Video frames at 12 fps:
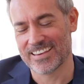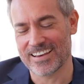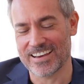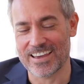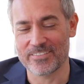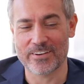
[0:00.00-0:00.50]

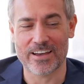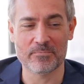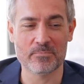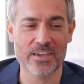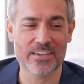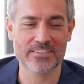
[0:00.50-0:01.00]
I'm
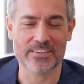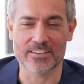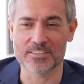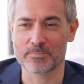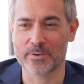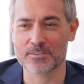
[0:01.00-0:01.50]
amazing,
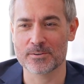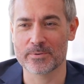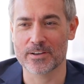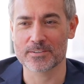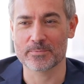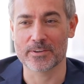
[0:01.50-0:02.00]
especially
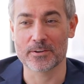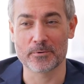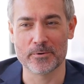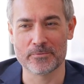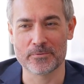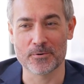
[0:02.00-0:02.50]
because I'm here
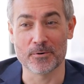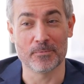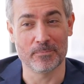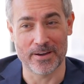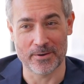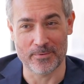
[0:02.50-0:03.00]
with you,
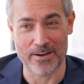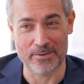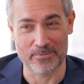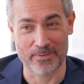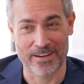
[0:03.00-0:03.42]
my wife.